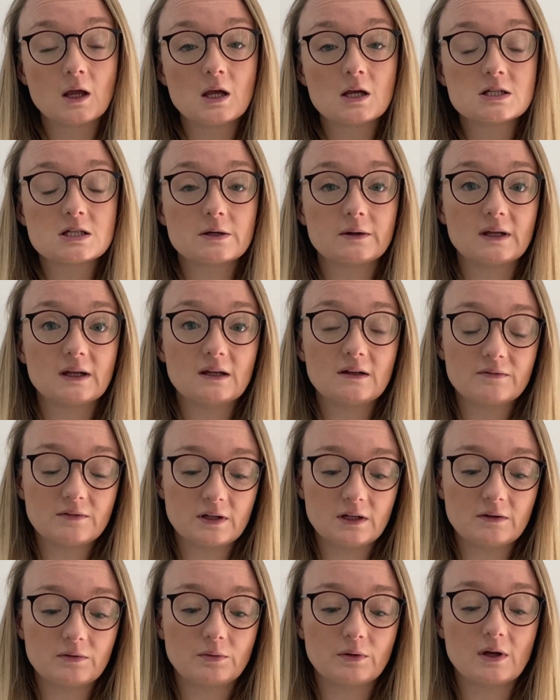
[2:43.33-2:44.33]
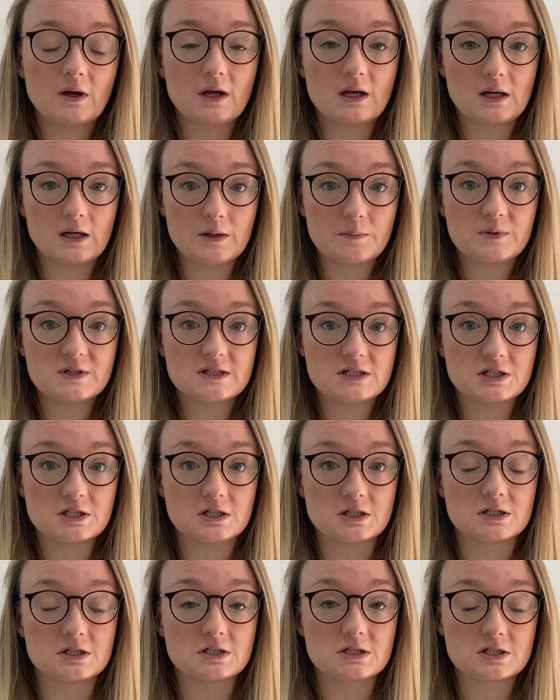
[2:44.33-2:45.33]
So even if we aren't in a
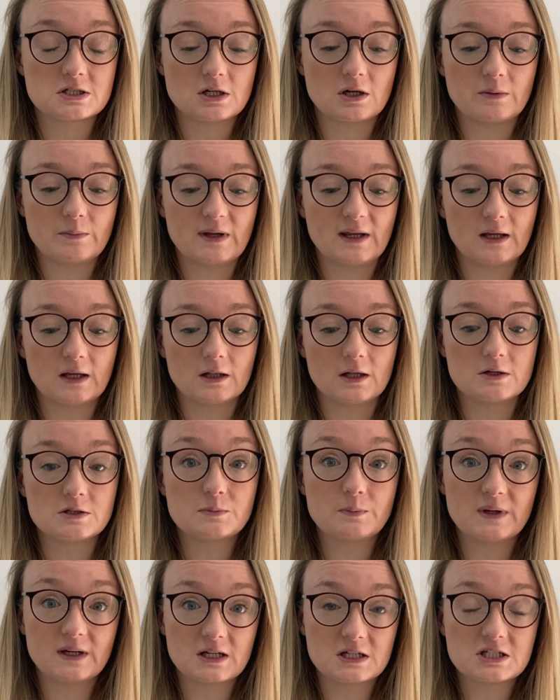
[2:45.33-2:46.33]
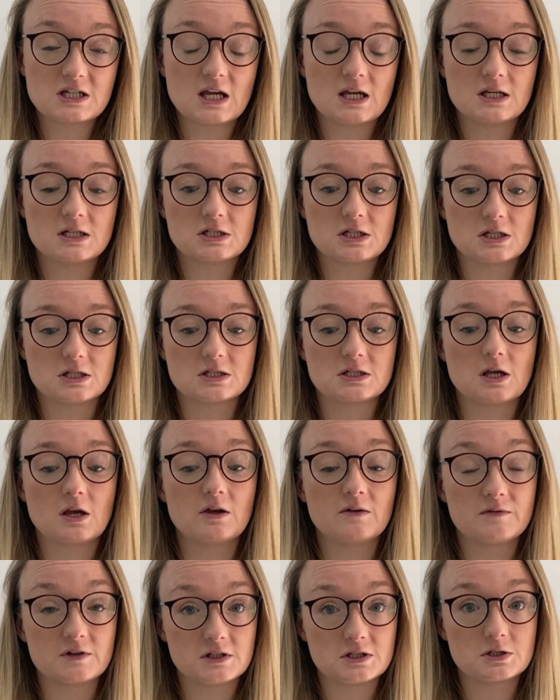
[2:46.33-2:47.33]
position to start making those bigger changes
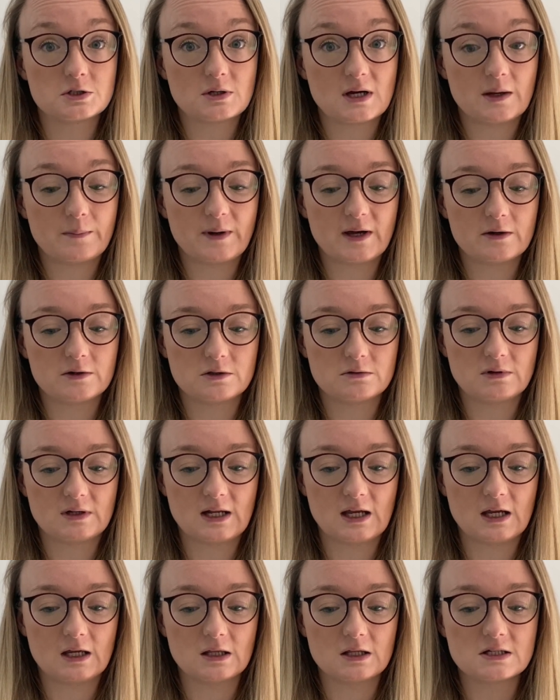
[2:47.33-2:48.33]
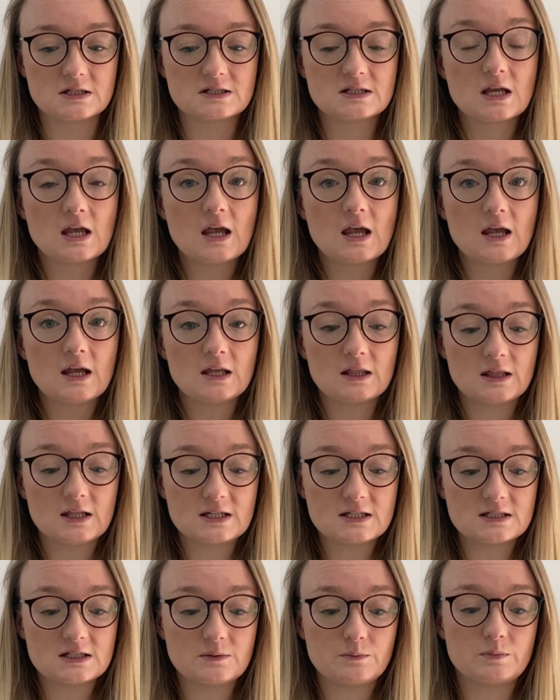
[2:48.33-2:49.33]
over to dry powder inhalers,
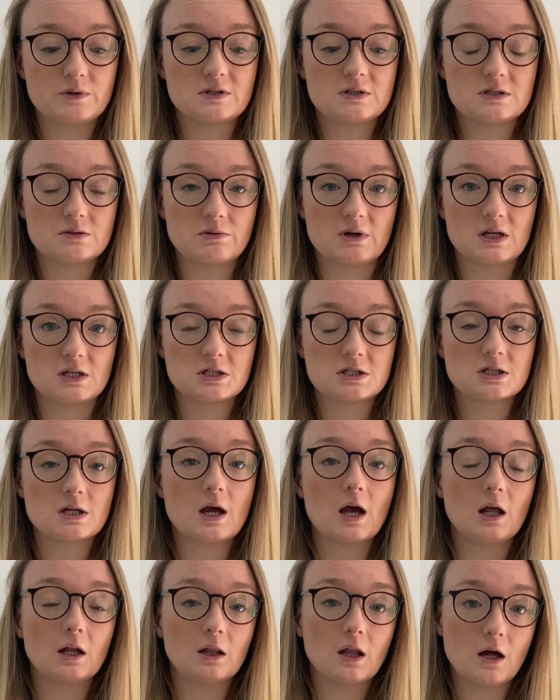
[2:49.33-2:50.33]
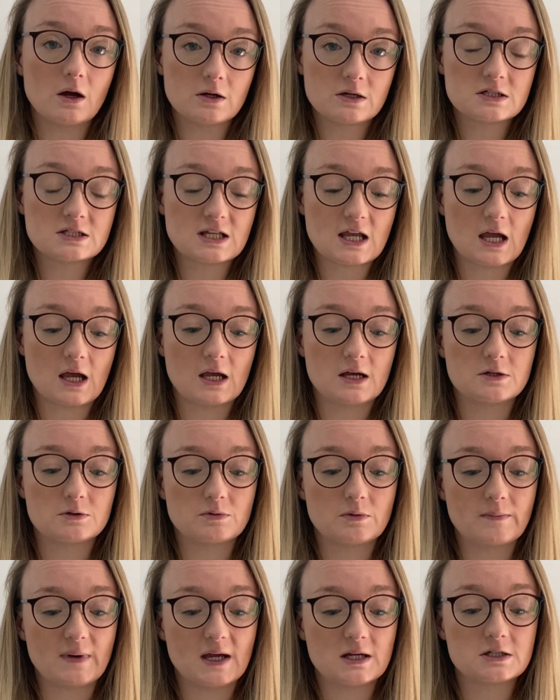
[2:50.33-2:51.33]
this simple switch, alongside
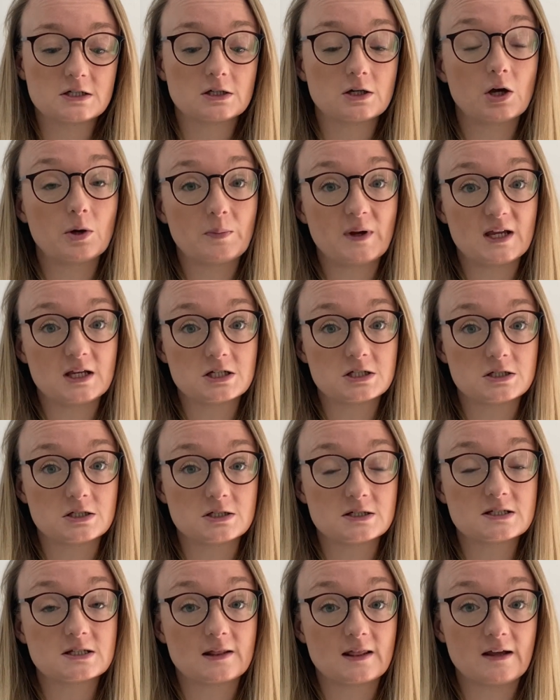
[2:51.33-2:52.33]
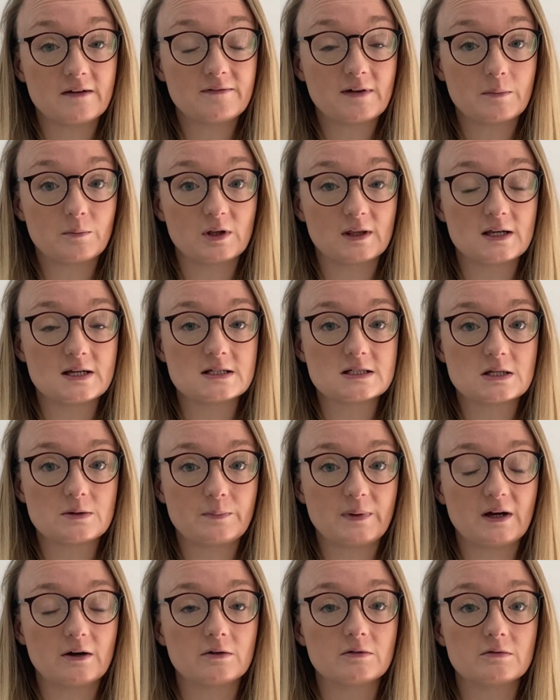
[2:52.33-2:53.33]
reminding our patients and their families
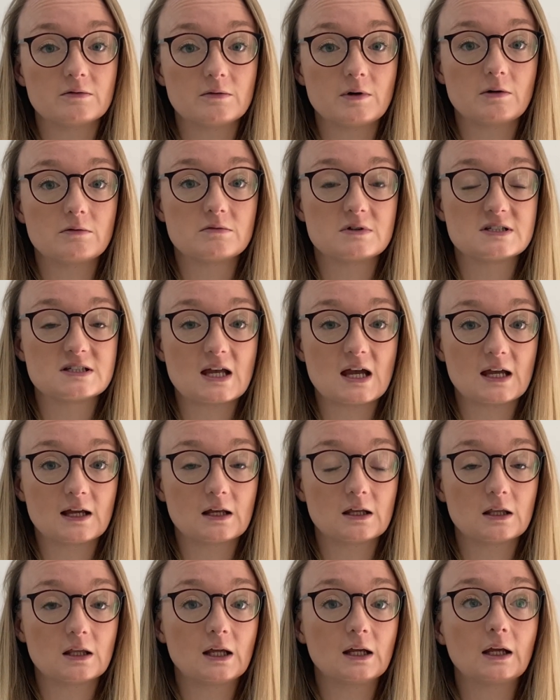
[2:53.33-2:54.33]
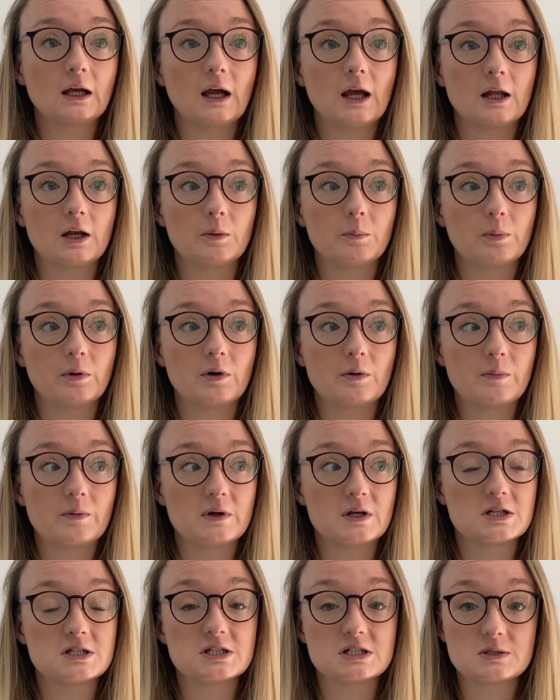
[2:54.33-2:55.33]
about recycling and
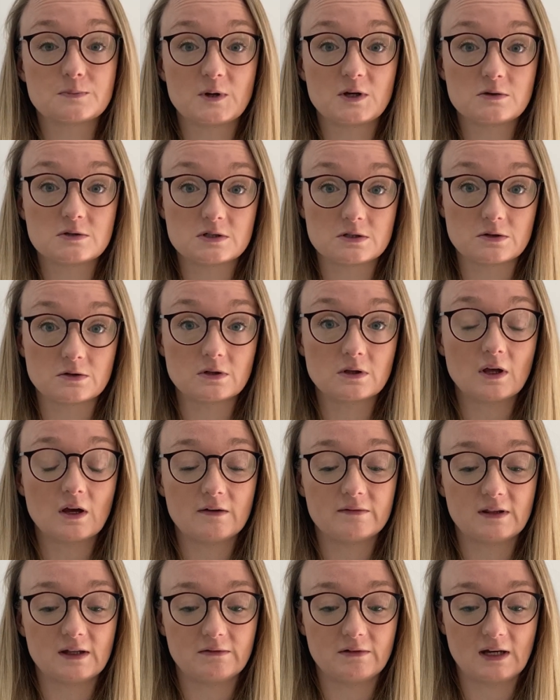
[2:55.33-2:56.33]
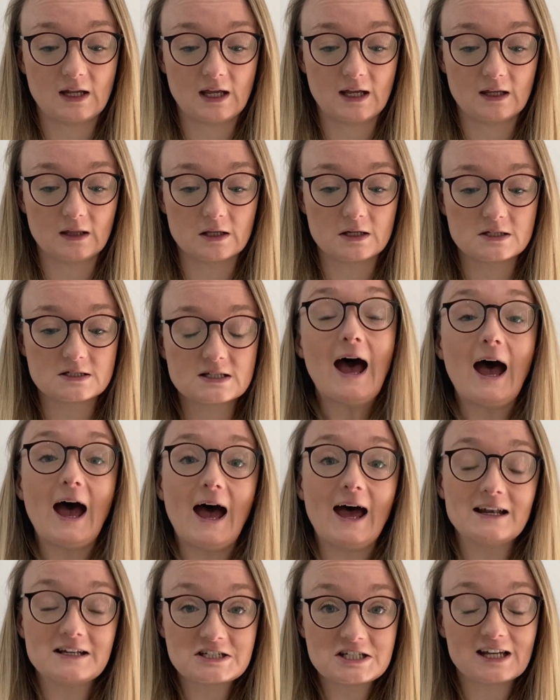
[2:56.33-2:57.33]
appropriate disposal of their inhalers,
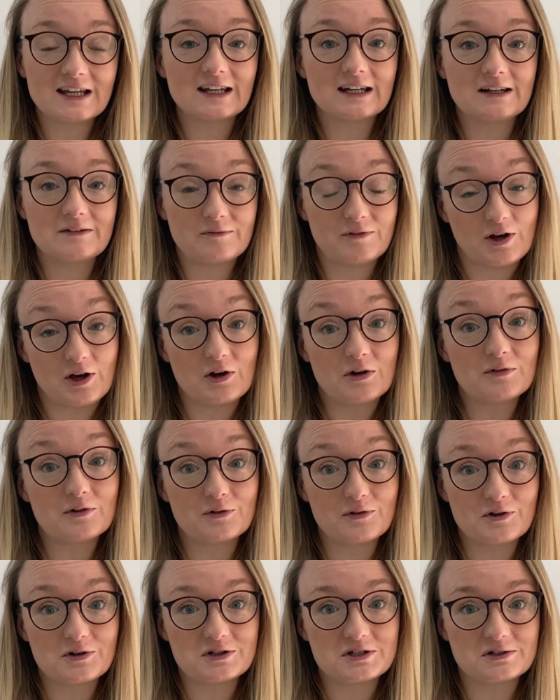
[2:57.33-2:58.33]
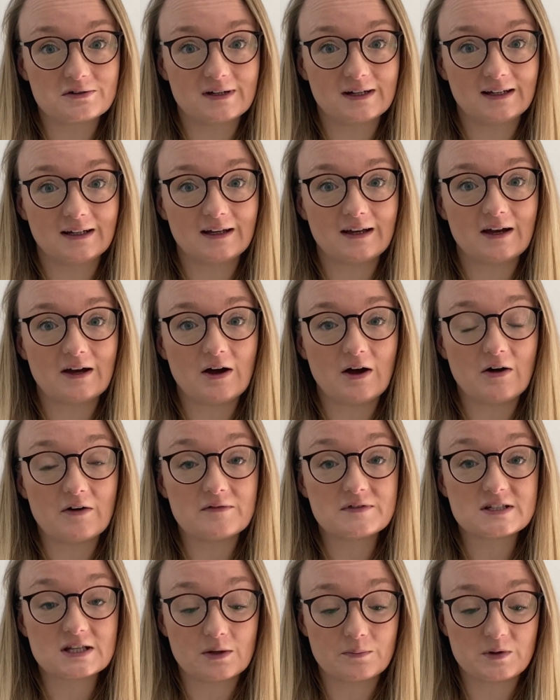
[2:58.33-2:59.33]
and checking in for overordering
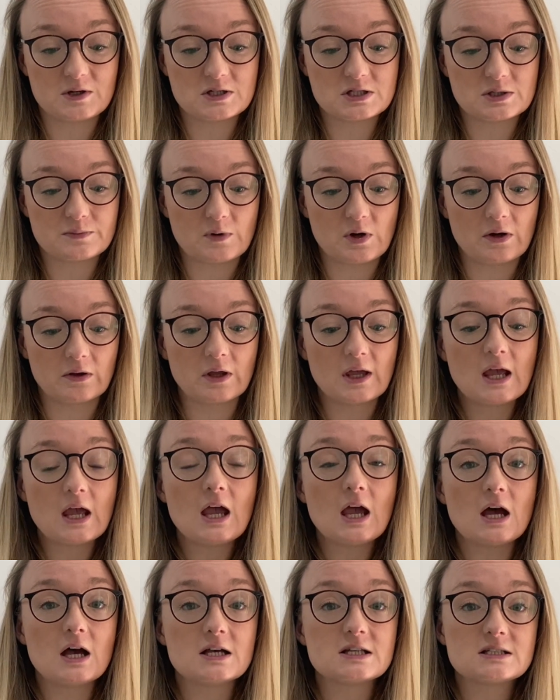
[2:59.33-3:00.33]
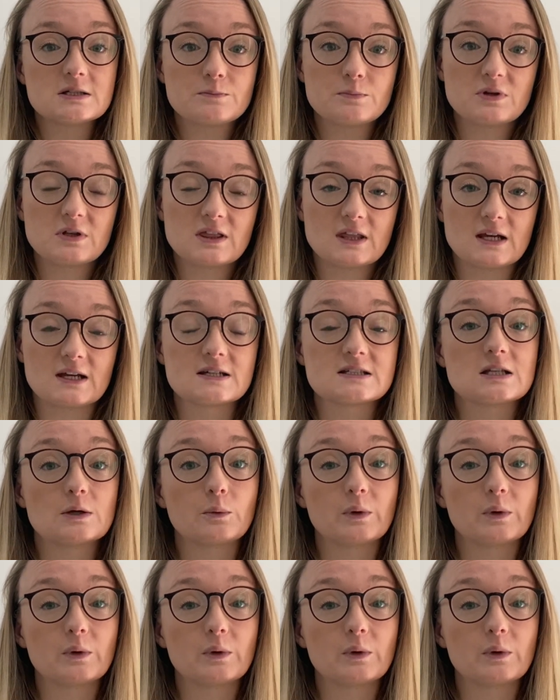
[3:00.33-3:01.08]
of salbutamol, are simple things that we